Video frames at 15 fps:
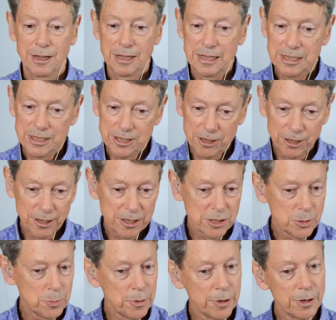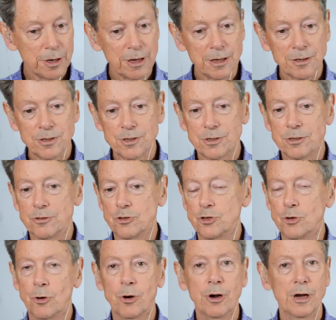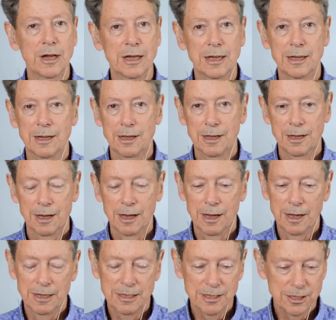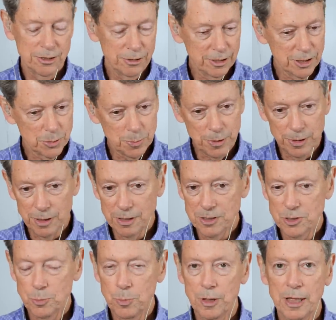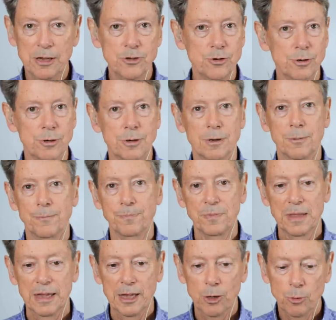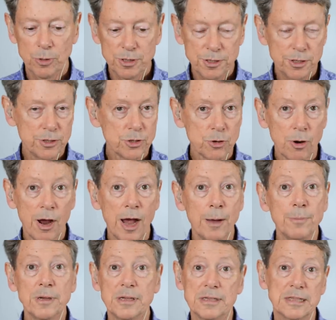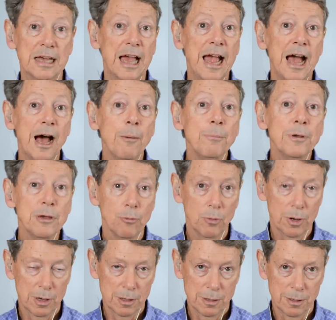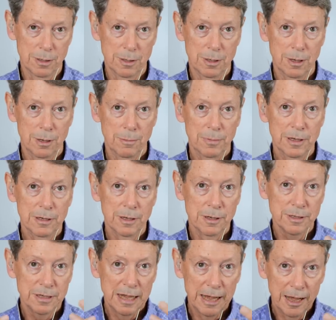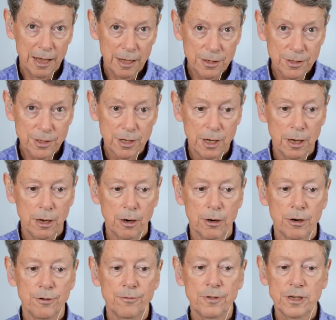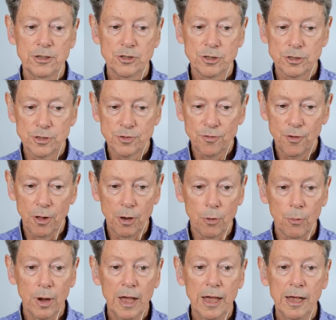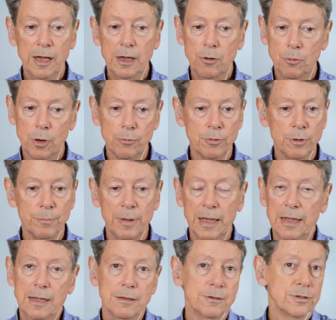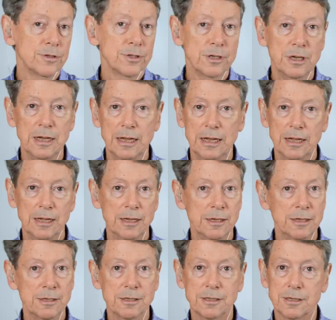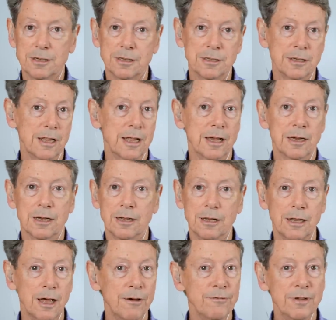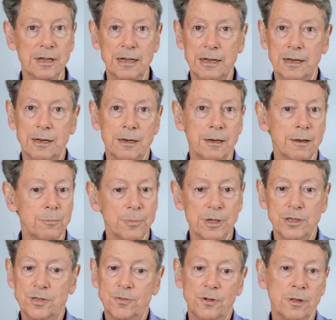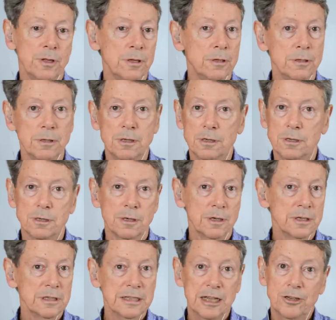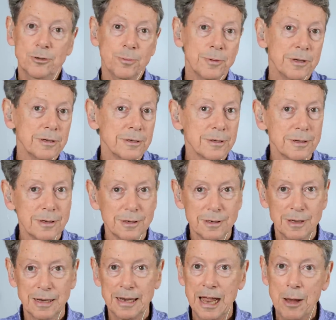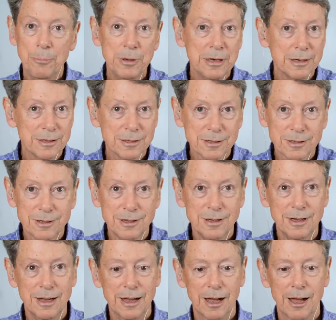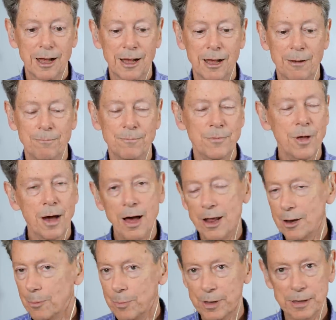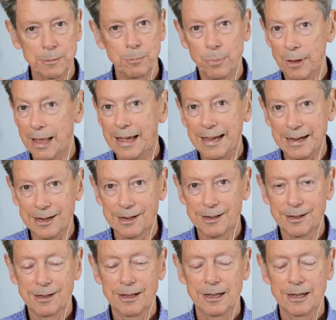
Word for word: He still experienced joy. Uh, he still experienced pleasure. He was described as the happy one because as our afflictions fall away, what remains is, is like a loving, peaceful contentment and happiness um, not a big blank.